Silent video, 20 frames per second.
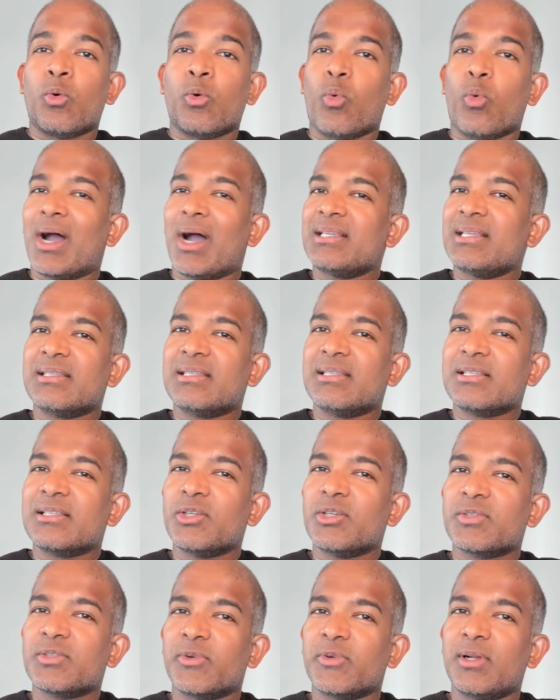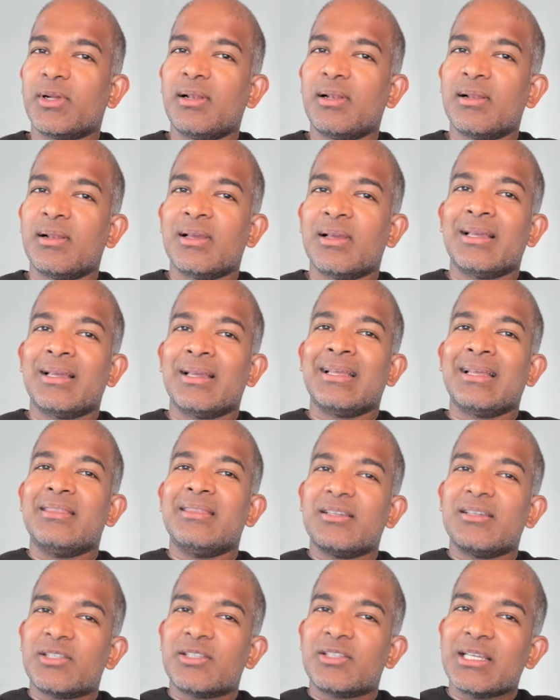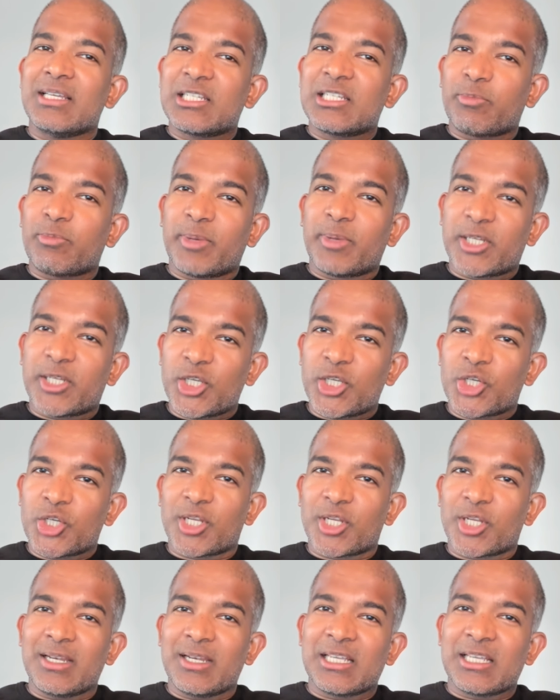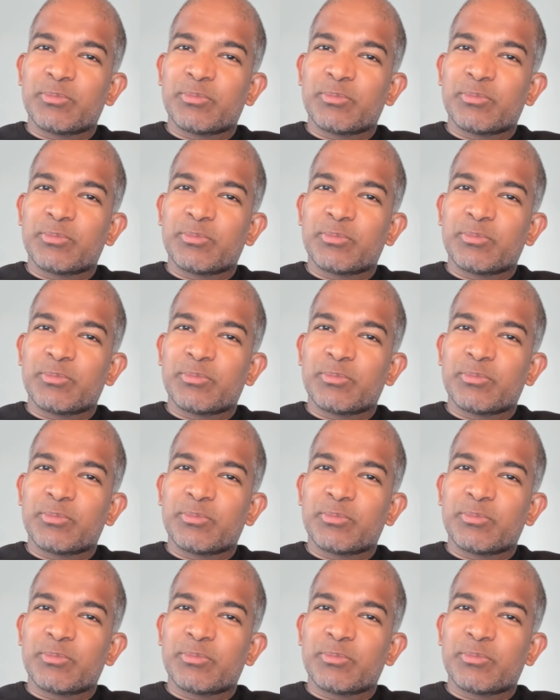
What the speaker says: Why is this useful? This interpretation